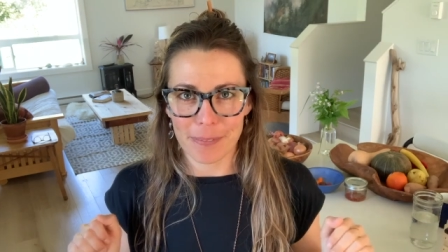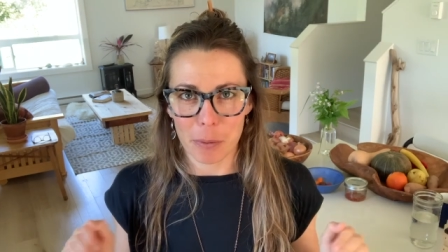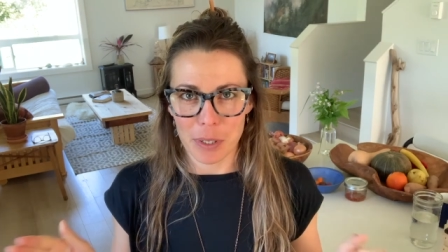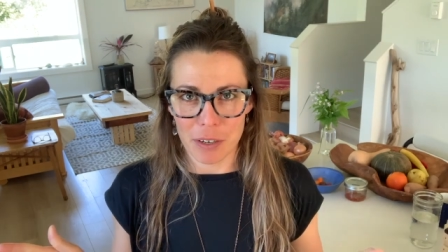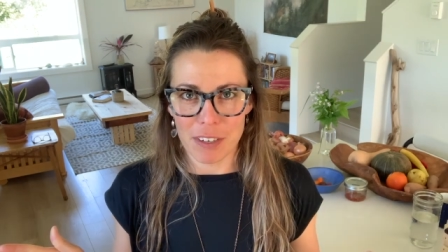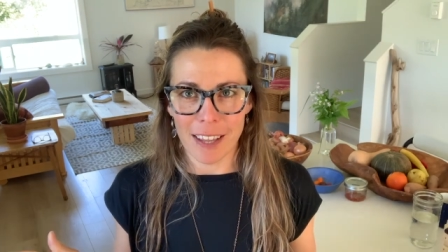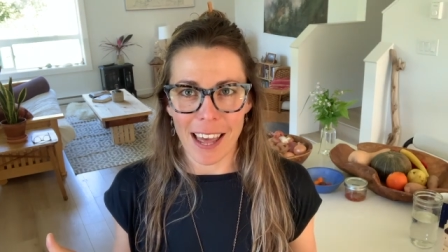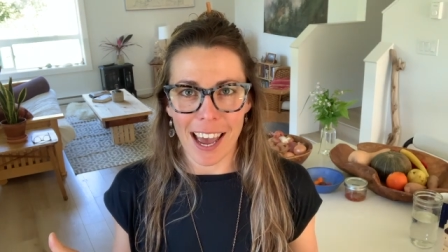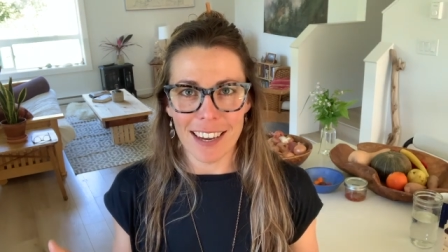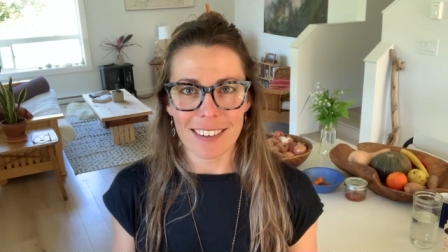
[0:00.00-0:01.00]
Once you've done
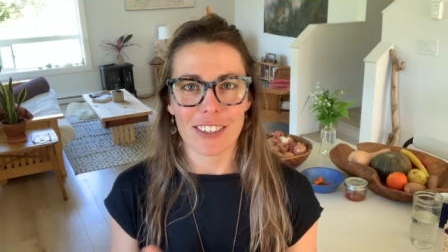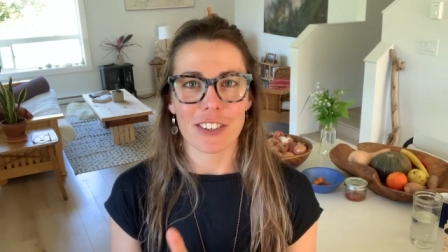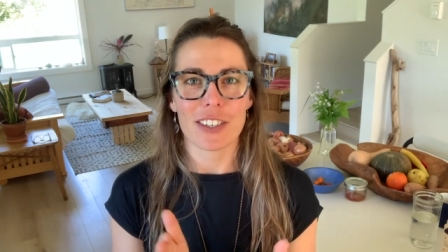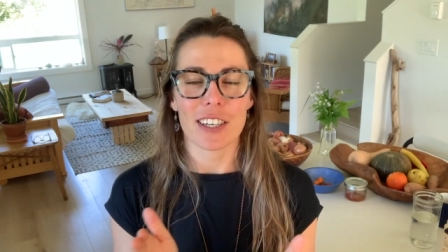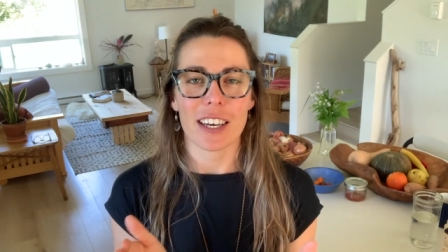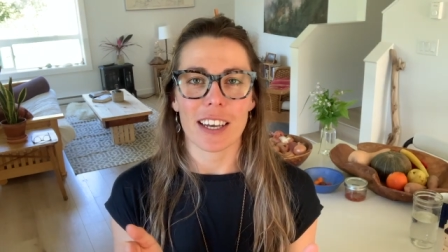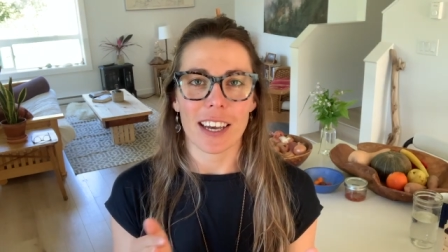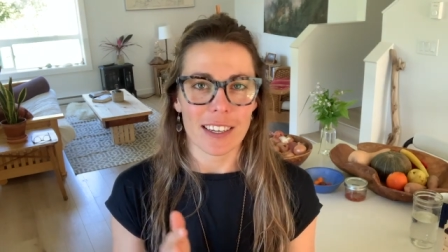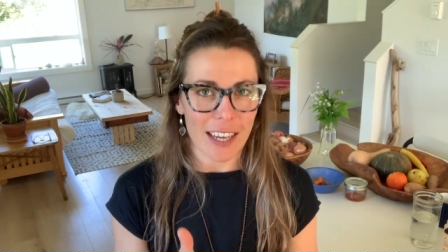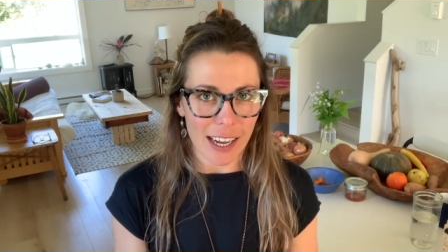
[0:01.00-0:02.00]
that, you'll see
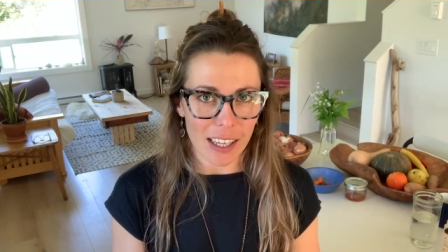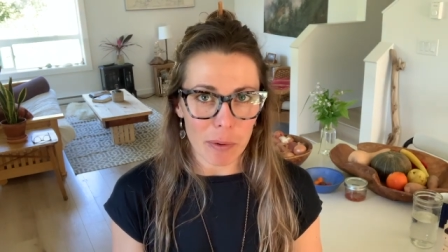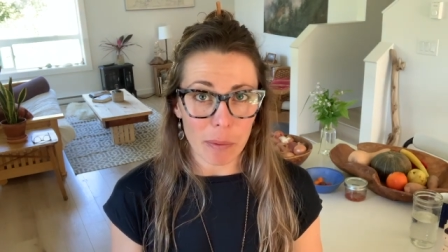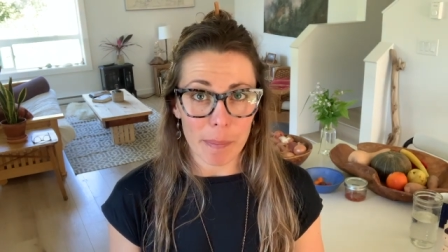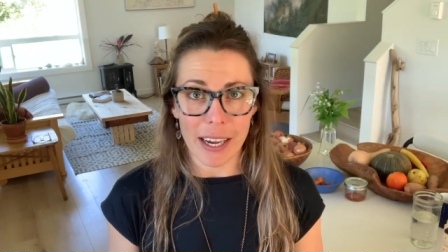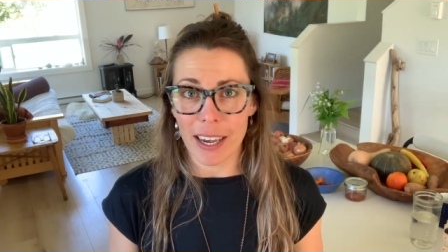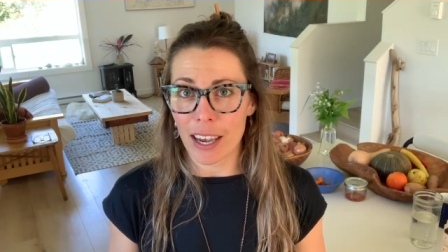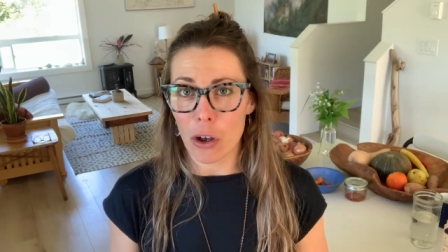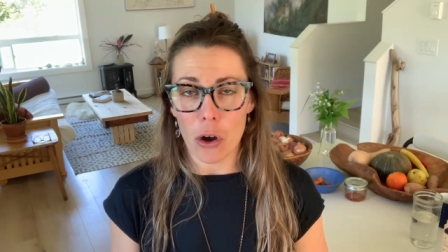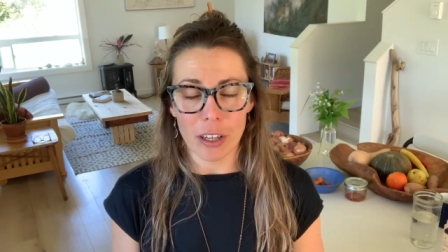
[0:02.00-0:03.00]
exactly what we're making,
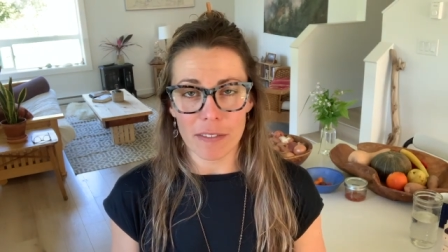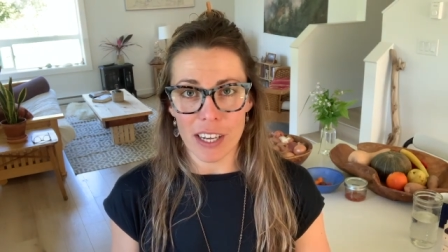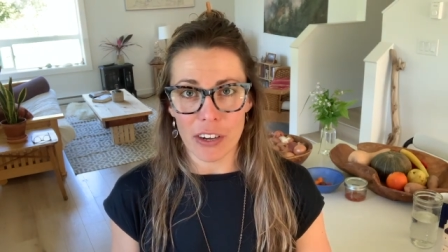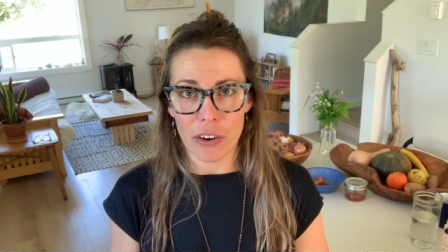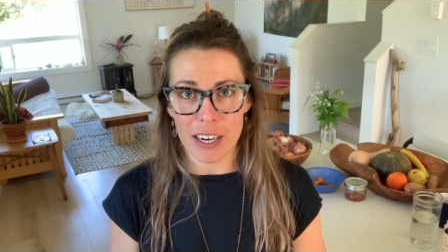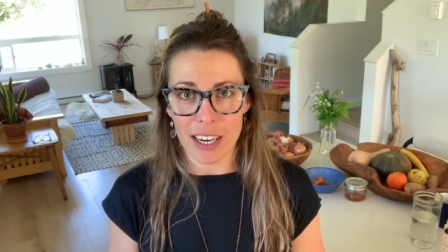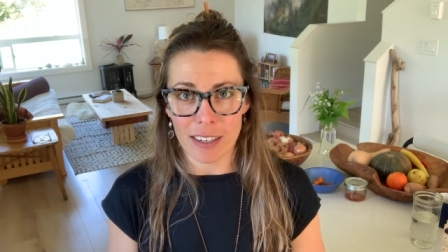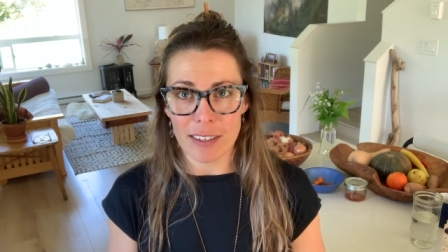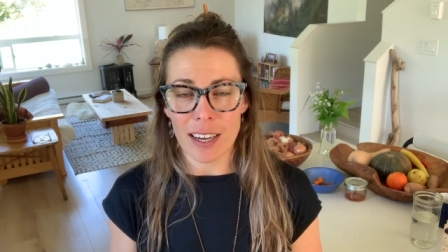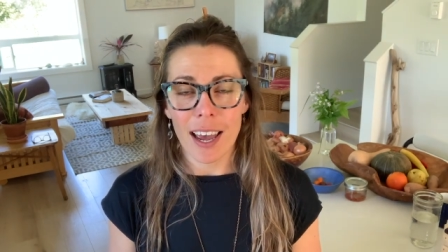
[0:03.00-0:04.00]
all of the
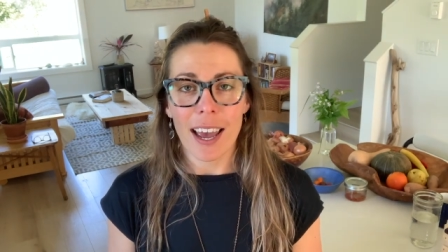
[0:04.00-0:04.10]
ingredients,